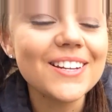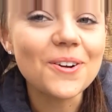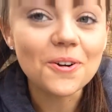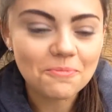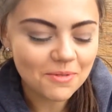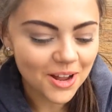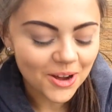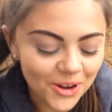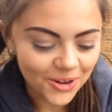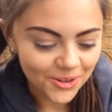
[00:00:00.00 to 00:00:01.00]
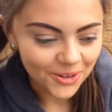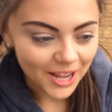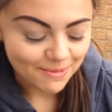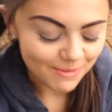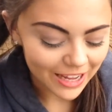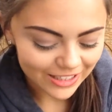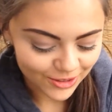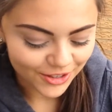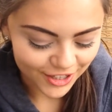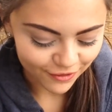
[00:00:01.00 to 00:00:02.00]
dinner on my own. It makes
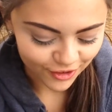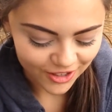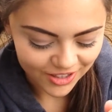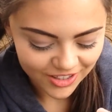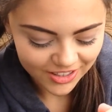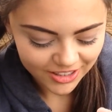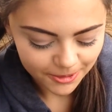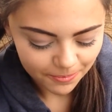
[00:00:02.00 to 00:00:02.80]
no difference.